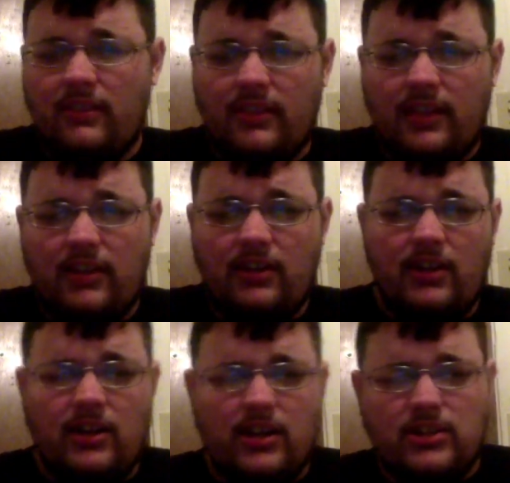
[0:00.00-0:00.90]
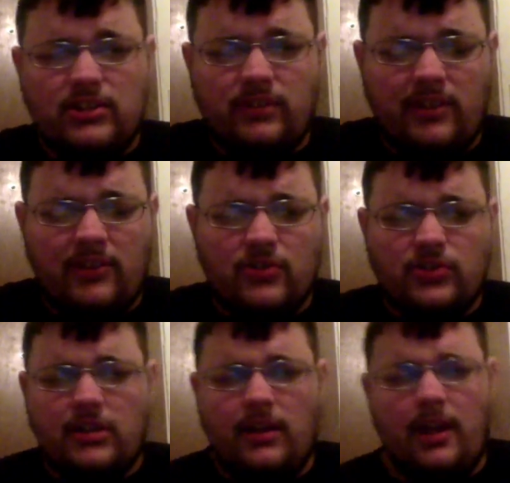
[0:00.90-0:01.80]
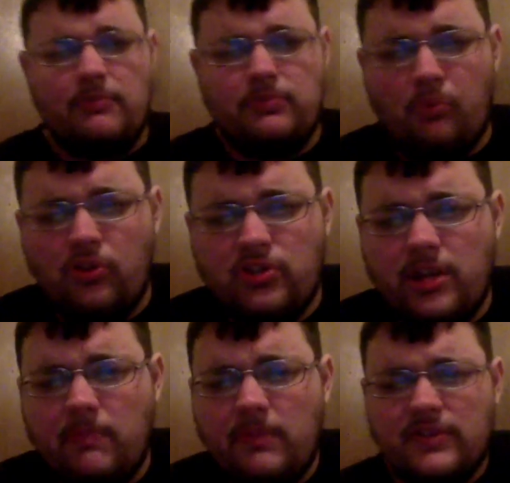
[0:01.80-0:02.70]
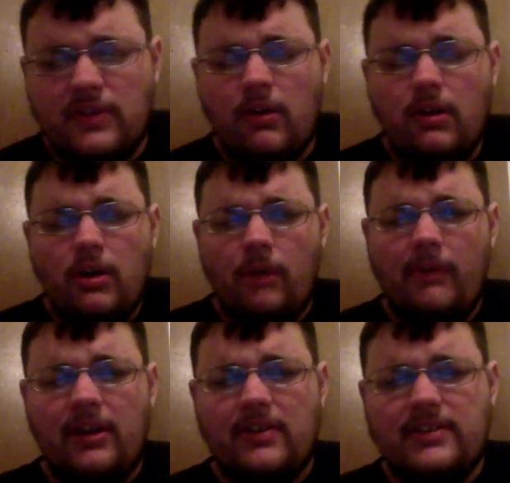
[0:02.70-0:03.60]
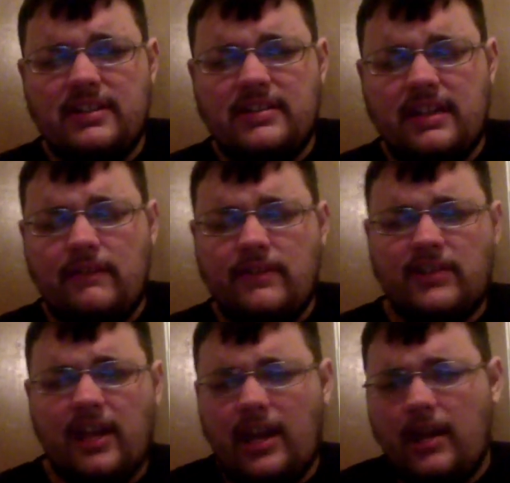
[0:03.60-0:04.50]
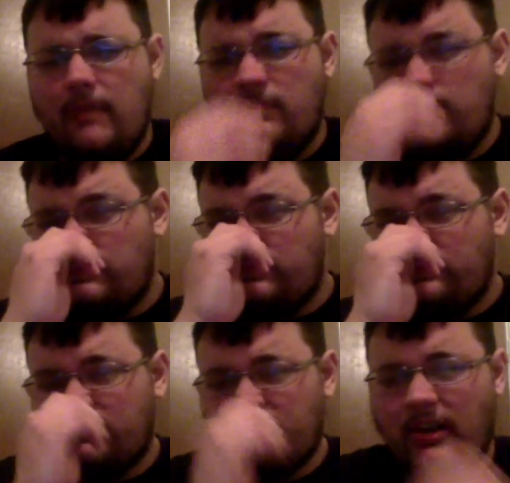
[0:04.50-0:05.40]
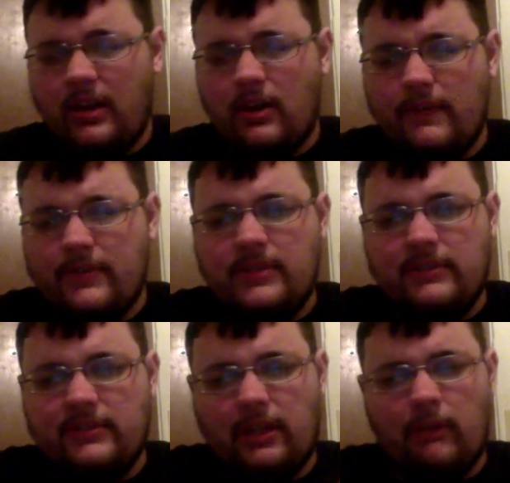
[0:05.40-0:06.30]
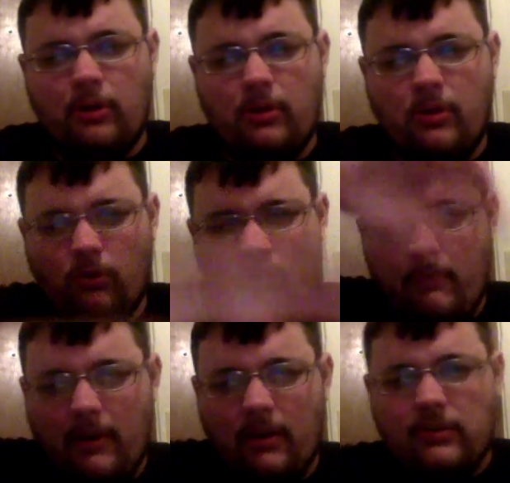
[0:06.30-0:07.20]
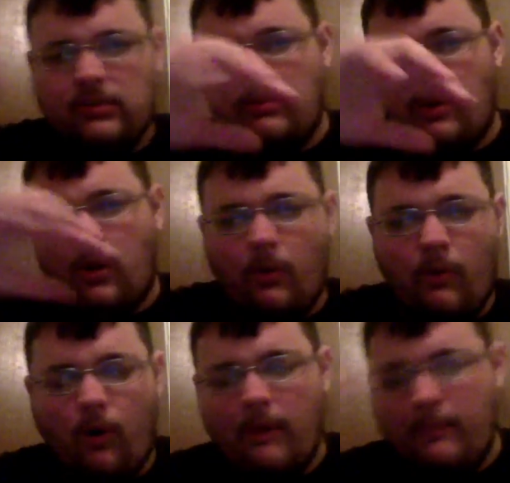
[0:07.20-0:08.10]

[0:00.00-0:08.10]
You can just get those cheap games really cheap. And so it'll be interesting to see if this game, is this game going to do really better? Is it a whole lot